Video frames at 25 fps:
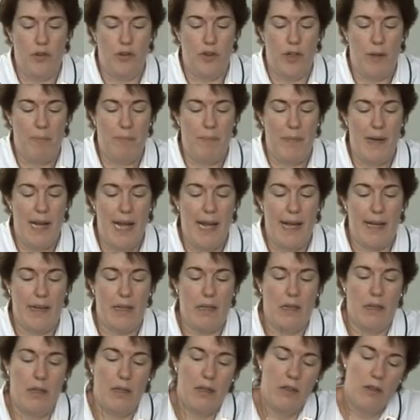The
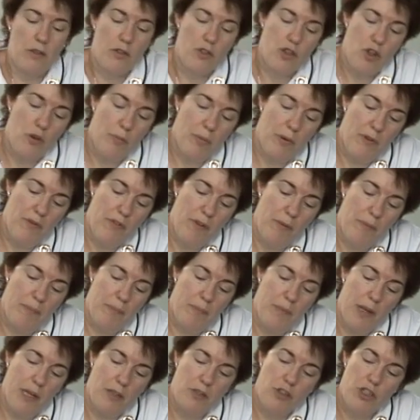black top of the
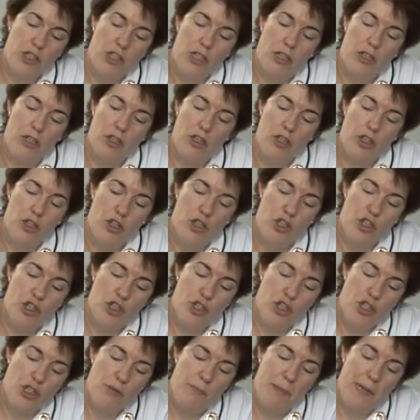plunger
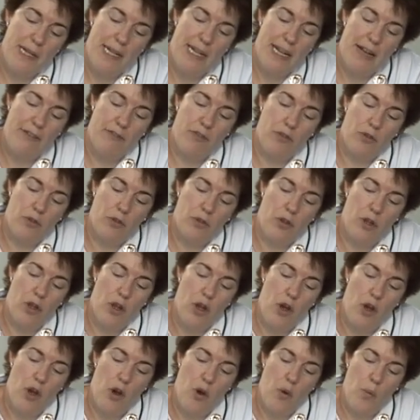should be level
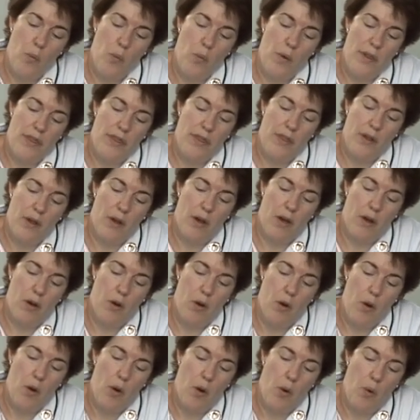with the
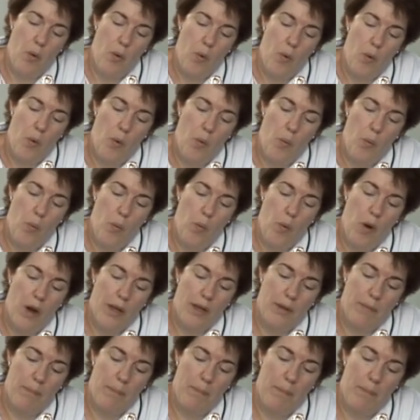
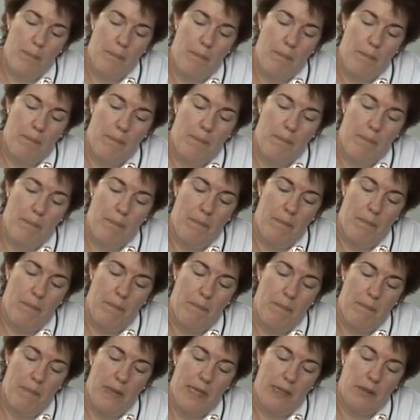1
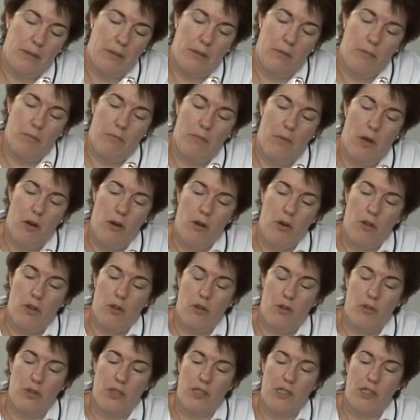ml mark
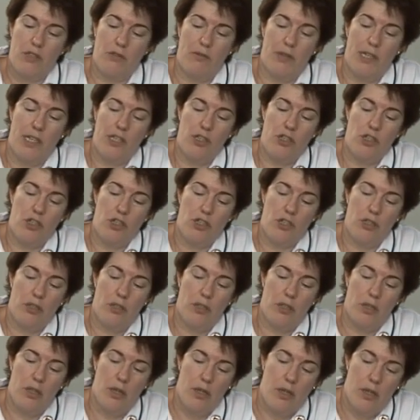on the syringe.
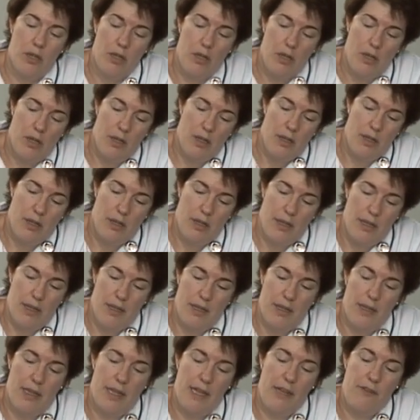
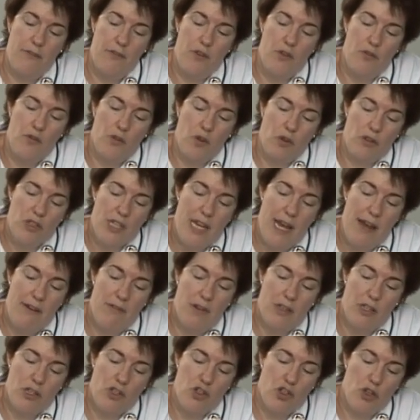If you've got air
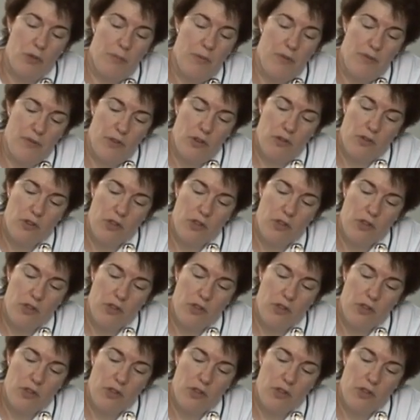at the top of your